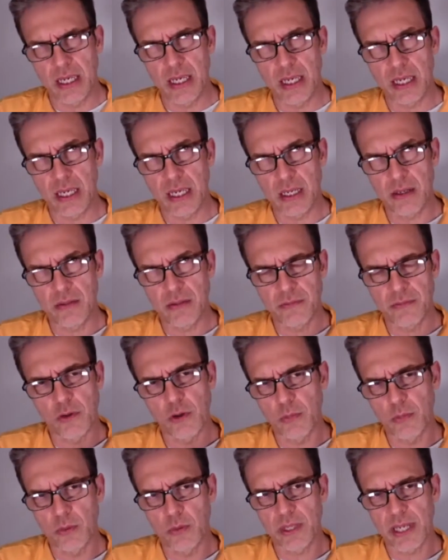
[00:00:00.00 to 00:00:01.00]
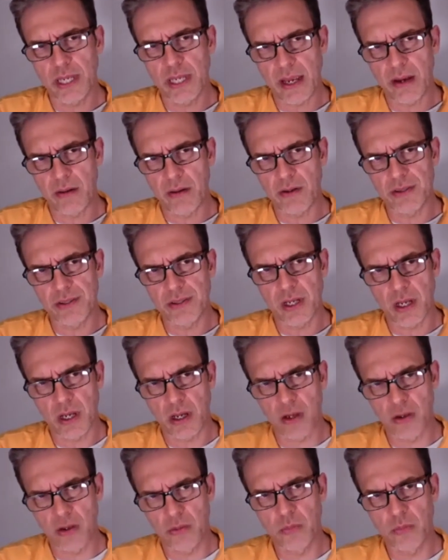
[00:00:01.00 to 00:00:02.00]
informal carers at
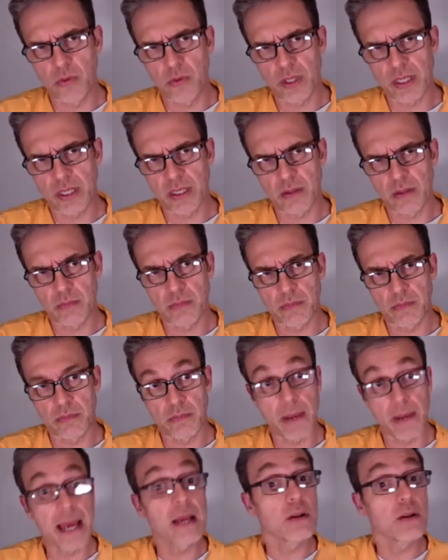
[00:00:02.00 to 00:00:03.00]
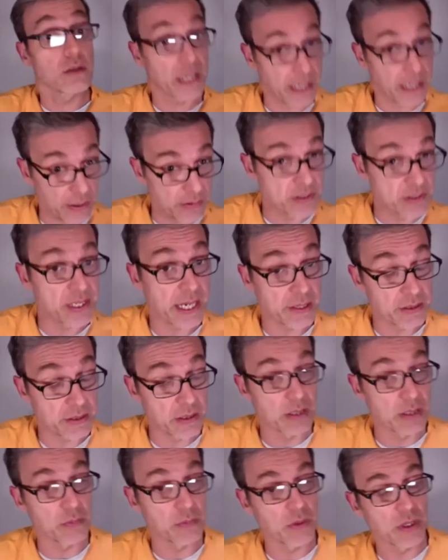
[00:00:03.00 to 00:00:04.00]
home, working male carers
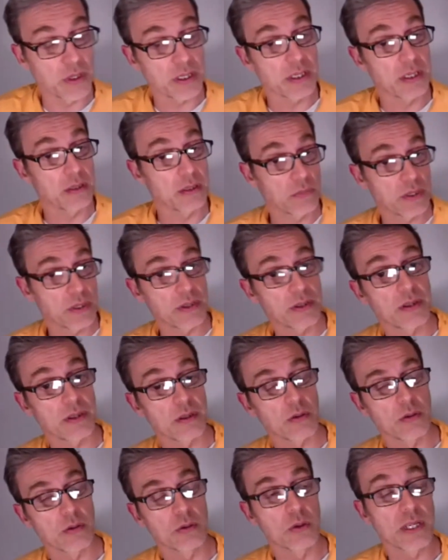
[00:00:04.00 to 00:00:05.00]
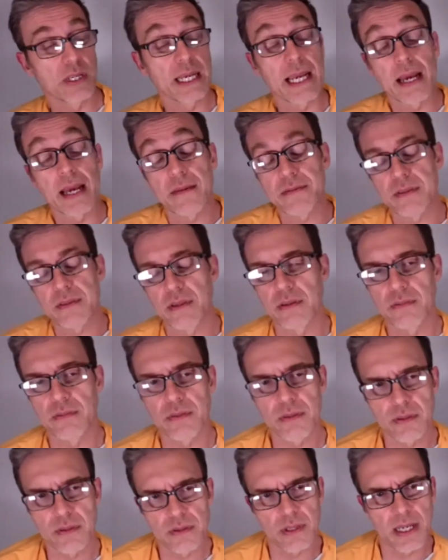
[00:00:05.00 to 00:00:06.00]
actually working with or looking after
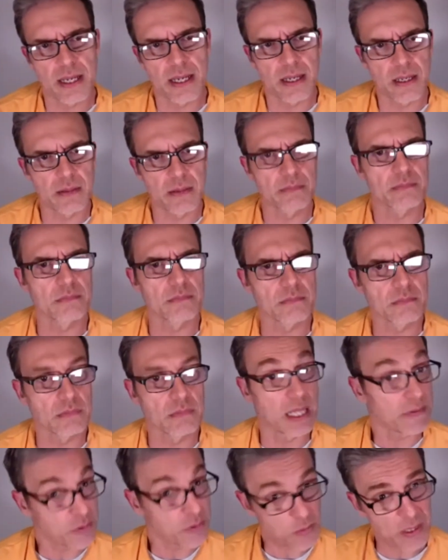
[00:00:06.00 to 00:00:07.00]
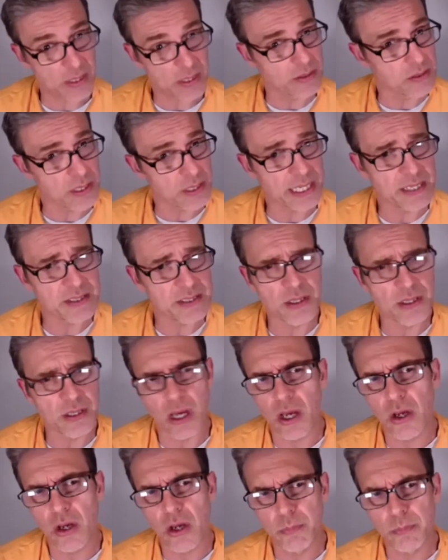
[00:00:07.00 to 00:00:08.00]
loved ones, I guess, in the
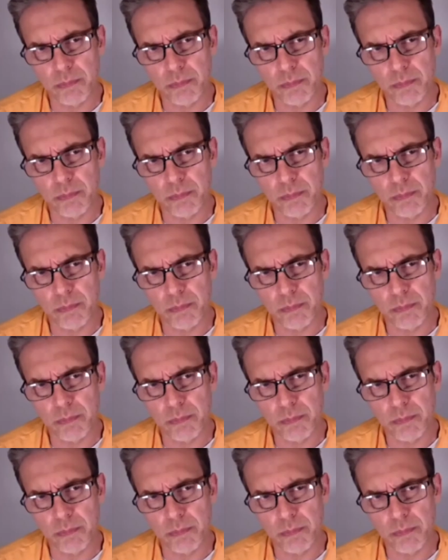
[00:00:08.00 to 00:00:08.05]
home.